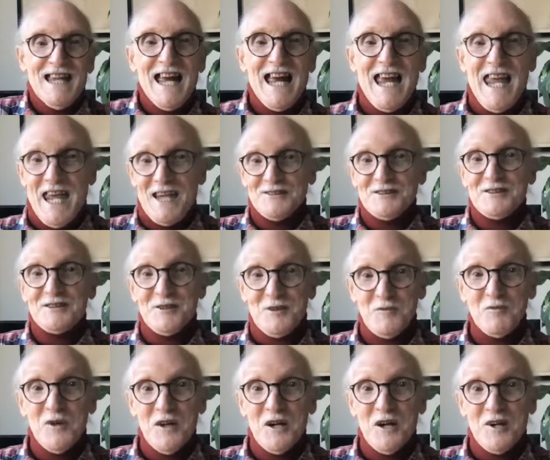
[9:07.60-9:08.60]
Hence the
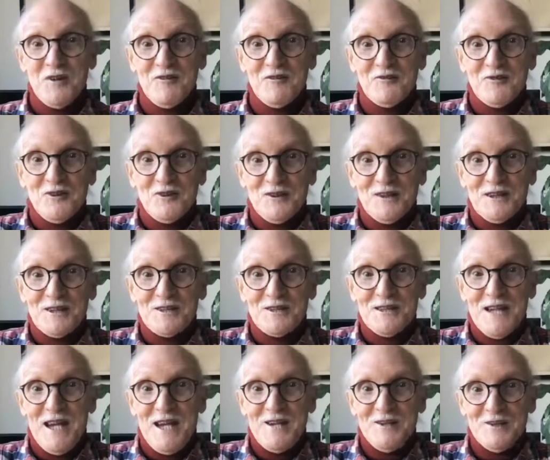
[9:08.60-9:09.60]
word full
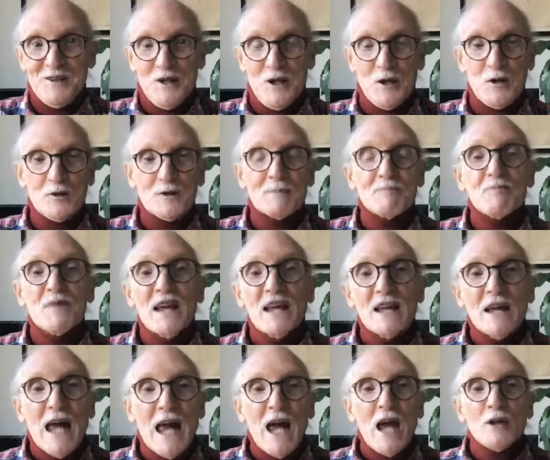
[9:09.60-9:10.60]
container load.
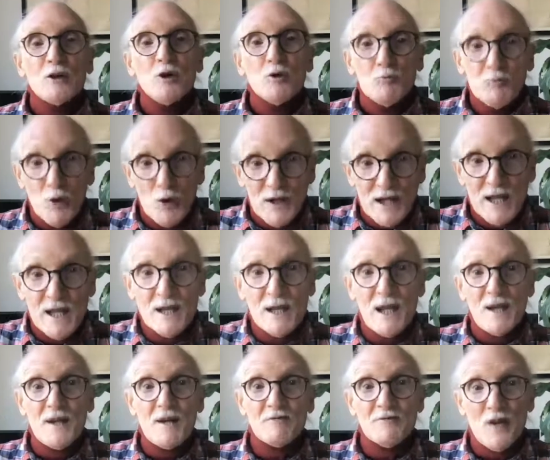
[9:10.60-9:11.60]
You put in
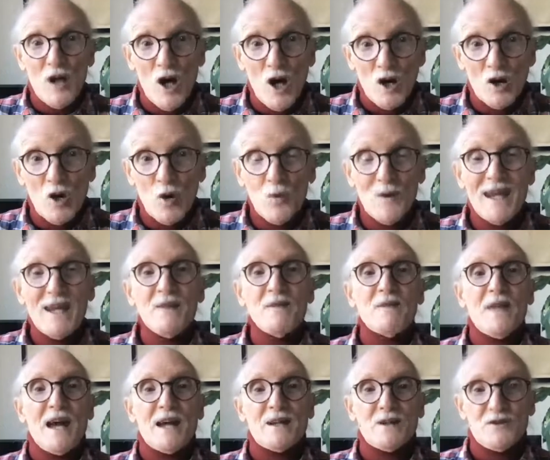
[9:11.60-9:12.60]
enough cargo in
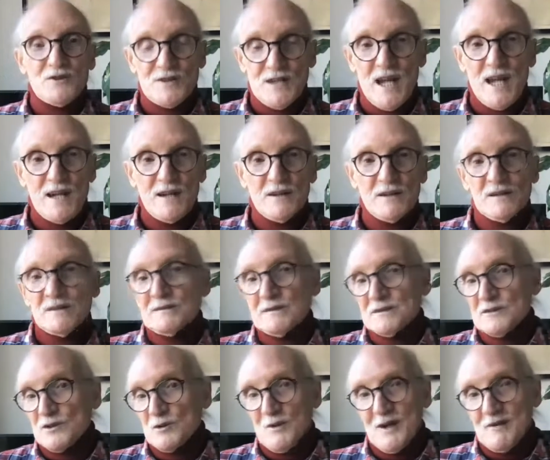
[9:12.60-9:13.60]
that container, in
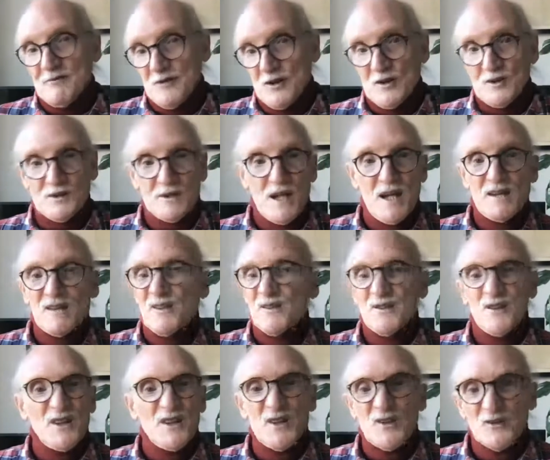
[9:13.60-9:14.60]
a 20-foot container,
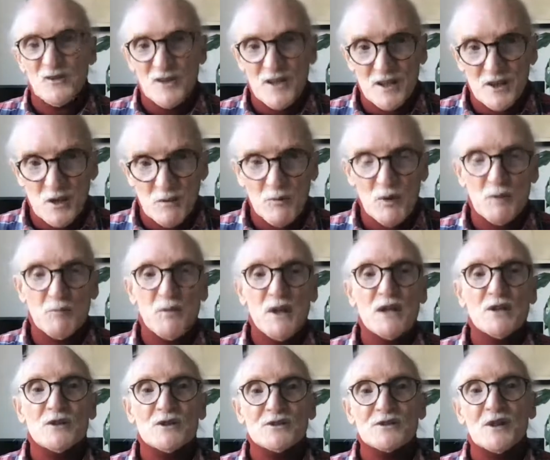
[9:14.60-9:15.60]
33 cubic
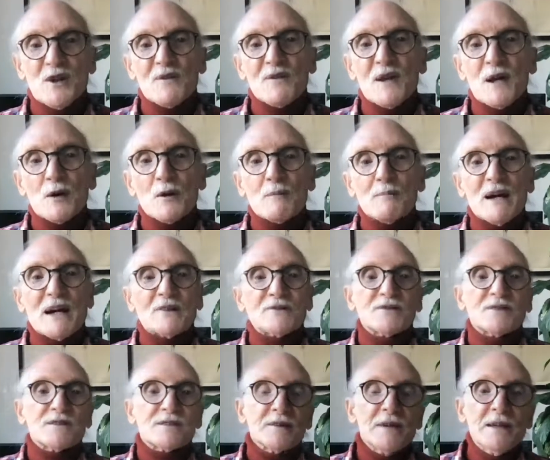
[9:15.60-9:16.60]
meters or
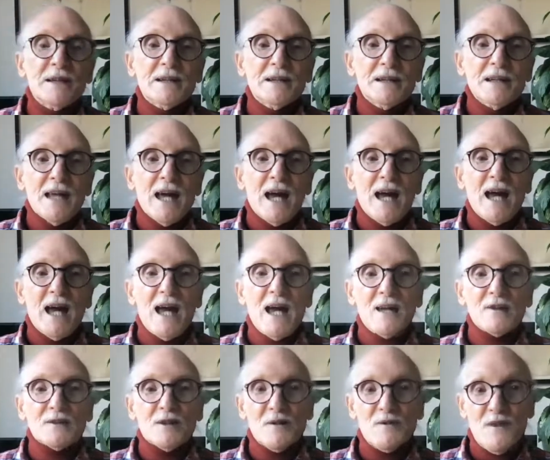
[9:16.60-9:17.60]
thereabouts,
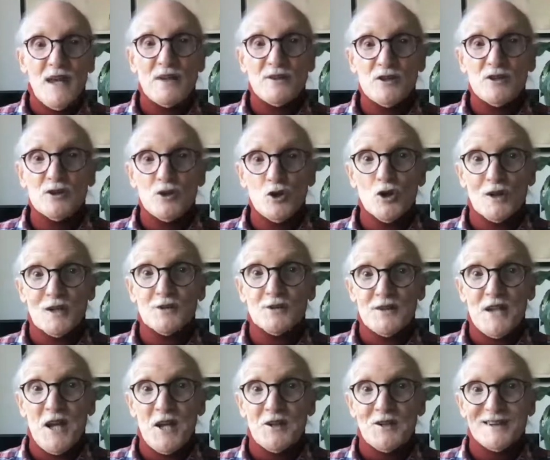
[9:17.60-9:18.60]
and that is your
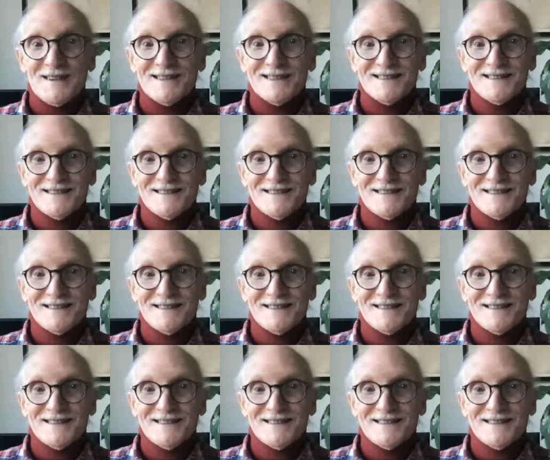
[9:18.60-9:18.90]
container.